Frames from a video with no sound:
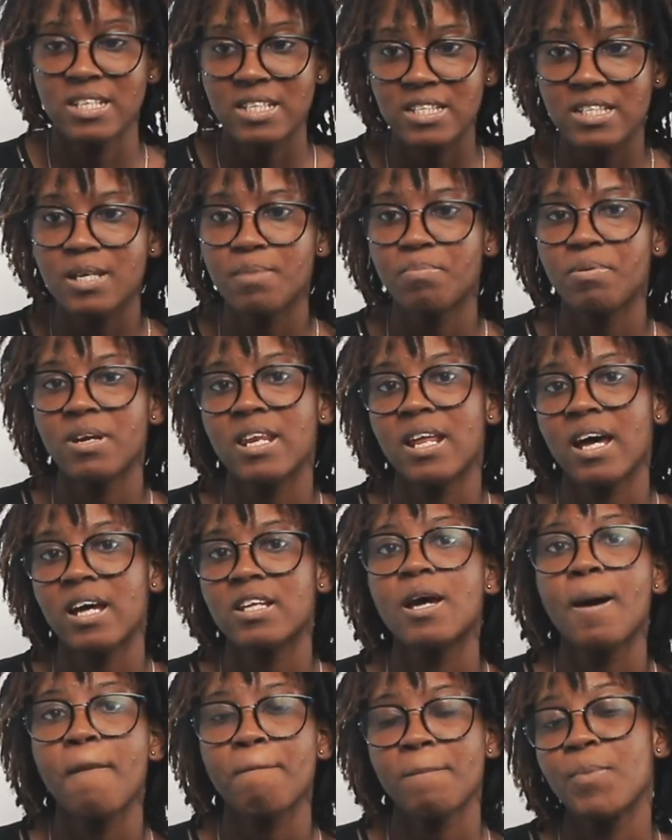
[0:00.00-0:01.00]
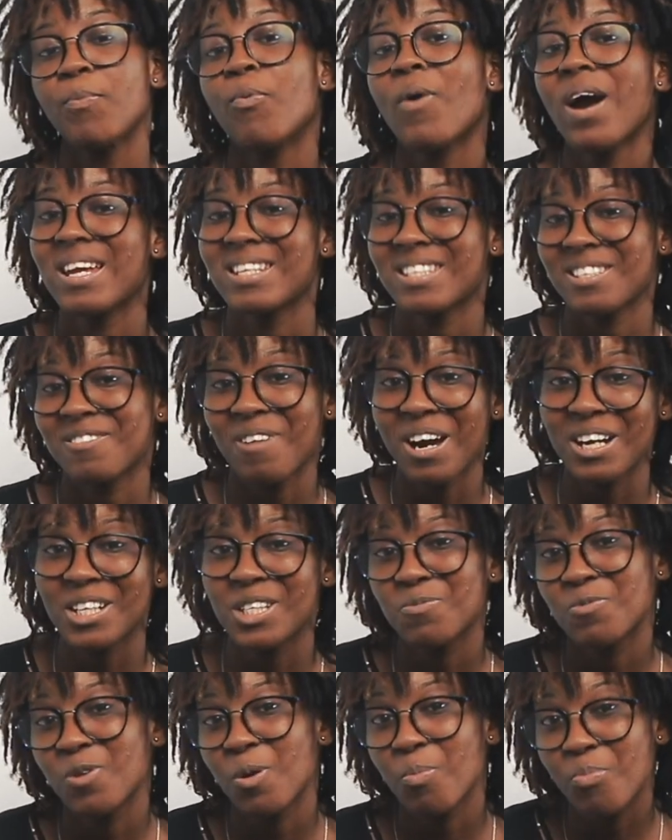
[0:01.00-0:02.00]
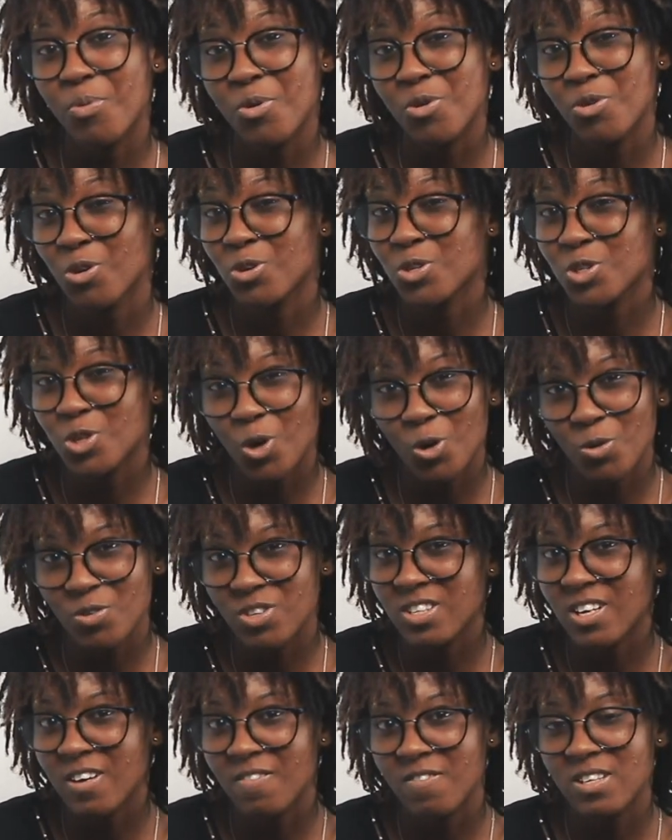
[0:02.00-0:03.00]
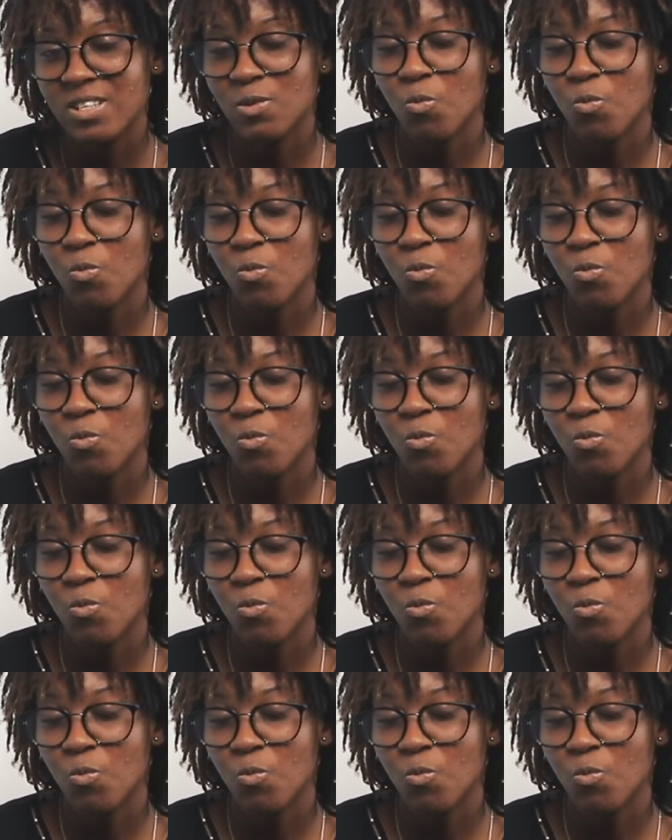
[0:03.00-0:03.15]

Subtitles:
It's simply that people are interacting with your product or service.